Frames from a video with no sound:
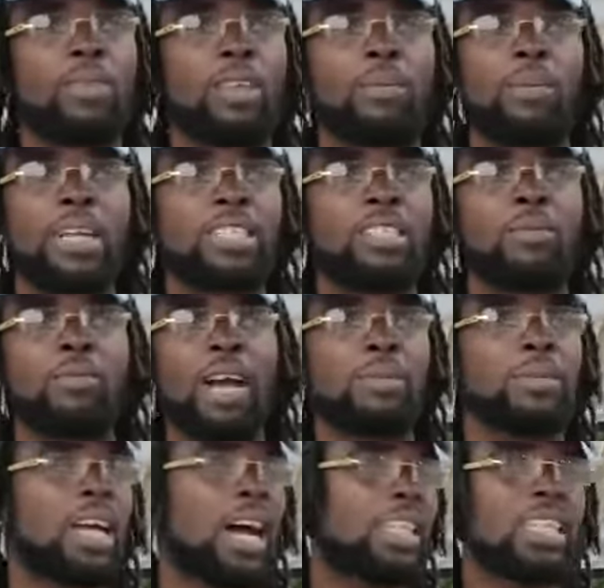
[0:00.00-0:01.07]
playing some
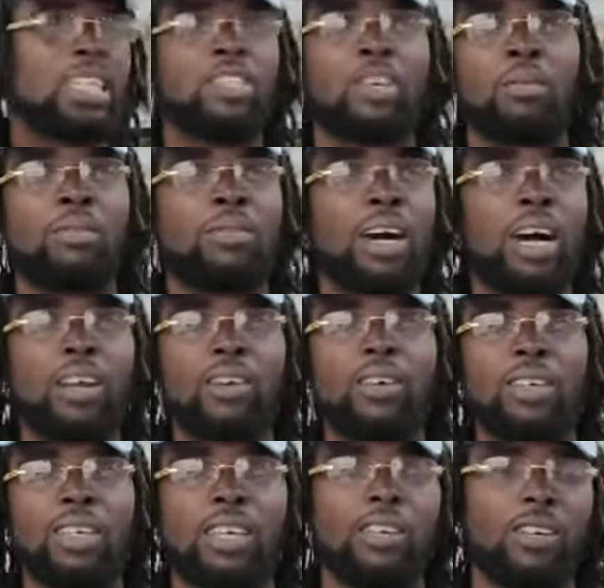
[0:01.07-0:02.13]
Vibes Cartel, some Movado,
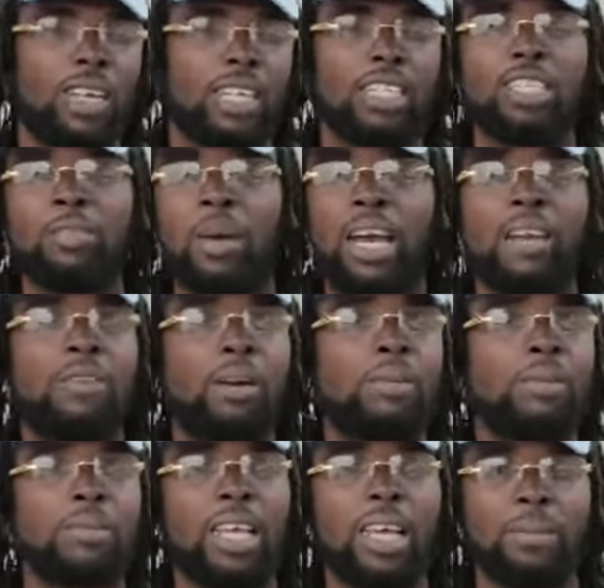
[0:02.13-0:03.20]
you know, get inspired from
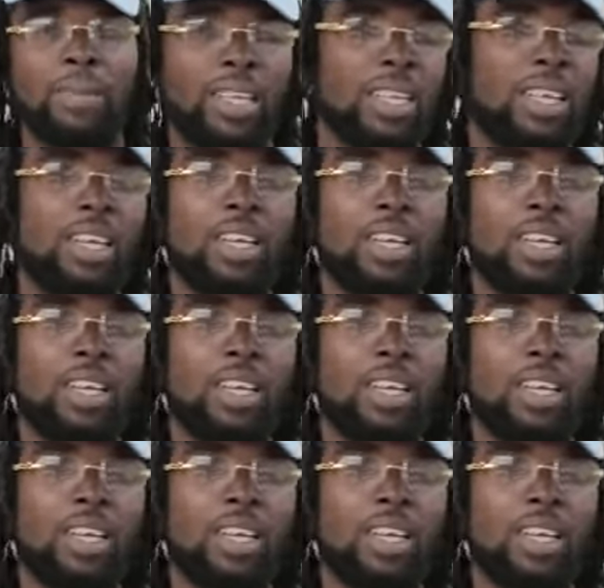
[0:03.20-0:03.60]
them time there.